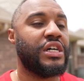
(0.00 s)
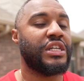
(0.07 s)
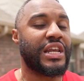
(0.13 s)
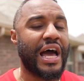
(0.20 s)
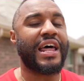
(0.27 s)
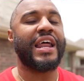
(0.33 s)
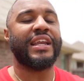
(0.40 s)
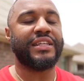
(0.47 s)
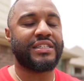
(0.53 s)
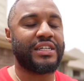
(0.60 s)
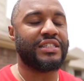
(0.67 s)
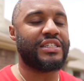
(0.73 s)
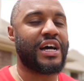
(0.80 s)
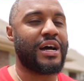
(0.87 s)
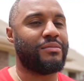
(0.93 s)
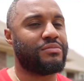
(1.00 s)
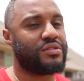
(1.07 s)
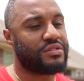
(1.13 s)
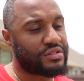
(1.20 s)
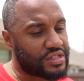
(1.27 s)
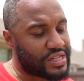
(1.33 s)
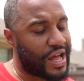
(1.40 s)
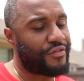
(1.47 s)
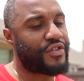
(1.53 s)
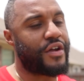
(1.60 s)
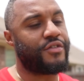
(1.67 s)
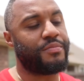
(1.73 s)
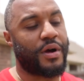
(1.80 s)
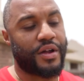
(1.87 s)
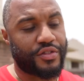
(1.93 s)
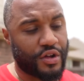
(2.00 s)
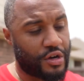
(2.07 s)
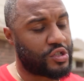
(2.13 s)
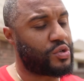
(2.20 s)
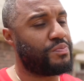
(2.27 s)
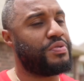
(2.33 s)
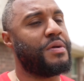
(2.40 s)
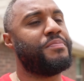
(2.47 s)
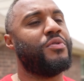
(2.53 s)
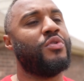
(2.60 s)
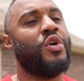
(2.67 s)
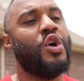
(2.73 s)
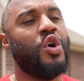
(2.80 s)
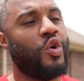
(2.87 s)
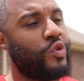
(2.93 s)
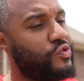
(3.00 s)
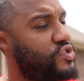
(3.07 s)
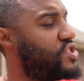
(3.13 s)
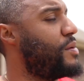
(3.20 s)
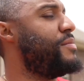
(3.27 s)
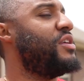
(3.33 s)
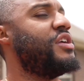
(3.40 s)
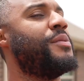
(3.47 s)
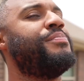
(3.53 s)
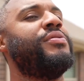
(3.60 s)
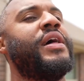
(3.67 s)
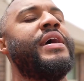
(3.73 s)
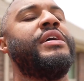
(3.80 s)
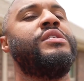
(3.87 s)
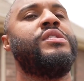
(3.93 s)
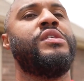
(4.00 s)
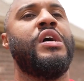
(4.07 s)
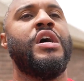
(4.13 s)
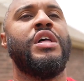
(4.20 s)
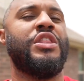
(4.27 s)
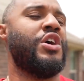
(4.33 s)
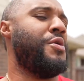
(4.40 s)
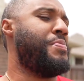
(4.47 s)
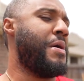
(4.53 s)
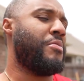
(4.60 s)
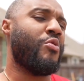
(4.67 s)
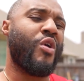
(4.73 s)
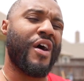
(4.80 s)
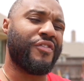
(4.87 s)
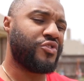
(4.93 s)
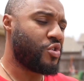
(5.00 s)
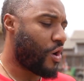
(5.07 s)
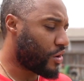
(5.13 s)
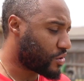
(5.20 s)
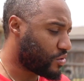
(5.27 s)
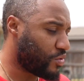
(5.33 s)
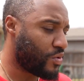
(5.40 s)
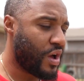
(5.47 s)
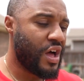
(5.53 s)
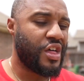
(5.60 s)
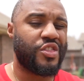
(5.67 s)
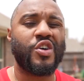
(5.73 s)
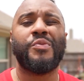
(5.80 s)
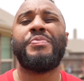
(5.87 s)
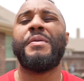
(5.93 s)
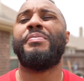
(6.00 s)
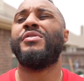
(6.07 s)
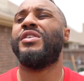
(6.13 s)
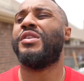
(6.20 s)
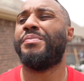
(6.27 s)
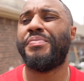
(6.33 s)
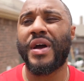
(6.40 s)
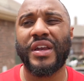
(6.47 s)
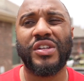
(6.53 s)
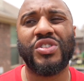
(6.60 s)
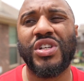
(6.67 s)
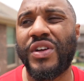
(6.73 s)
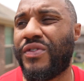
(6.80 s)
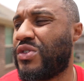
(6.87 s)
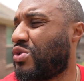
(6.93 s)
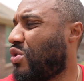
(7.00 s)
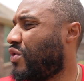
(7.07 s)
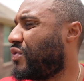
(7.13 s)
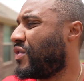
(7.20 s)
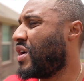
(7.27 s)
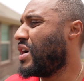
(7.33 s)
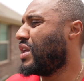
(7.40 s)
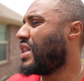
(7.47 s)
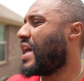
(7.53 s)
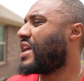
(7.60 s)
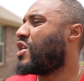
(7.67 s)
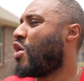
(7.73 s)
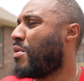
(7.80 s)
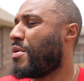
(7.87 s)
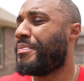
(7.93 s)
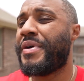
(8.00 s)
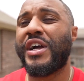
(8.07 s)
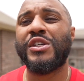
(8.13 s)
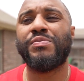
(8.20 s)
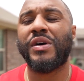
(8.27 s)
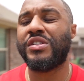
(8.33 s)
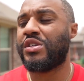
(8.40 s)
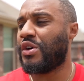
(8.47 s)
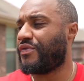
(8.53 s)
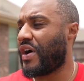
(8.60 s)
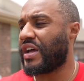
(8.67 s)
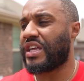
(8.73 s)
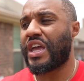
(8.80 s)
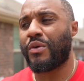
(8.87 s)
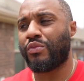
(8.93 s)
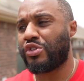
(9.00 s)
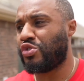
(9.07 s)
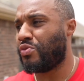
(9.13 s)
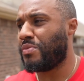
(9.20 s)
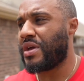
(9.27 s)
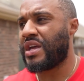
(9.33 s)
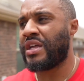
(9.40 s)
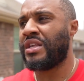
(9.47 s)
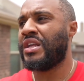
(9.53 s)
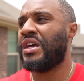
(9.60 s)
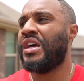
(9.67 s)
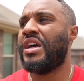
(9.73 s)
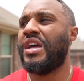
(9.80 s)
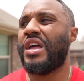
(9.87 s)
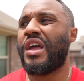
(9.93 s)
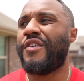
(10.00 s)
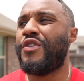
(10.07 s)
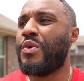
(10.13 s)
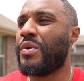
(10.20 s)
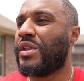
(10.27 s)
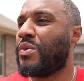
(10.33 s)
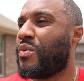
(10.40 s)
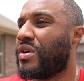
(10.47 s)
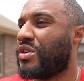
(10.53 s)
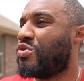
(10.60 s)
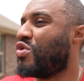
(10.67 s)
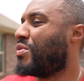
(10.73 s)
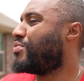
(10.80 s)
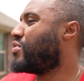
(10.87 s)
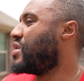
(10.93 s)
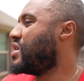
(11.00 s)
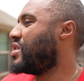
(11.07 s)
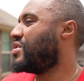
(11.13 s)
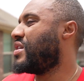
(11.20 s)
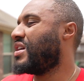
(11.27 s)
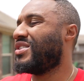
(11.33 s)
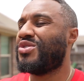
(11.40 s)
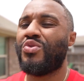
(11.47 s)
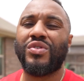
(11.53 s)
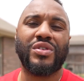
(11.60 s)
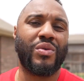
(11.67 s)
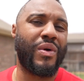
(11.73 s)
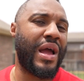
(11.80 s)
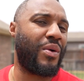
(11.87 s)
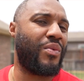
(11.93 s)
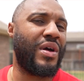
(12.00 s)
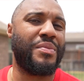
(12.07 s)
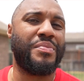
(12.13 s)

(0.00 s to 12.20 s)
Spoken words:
9 out of 10 times. It's not for everybody. There are some people who sent me their plans. There are people who I've talked to. There are people in the Pet Achievers who've like, yo, I'm gonna pace myself. I get what you mean. If you really want to do a breeding thing, do it the right way,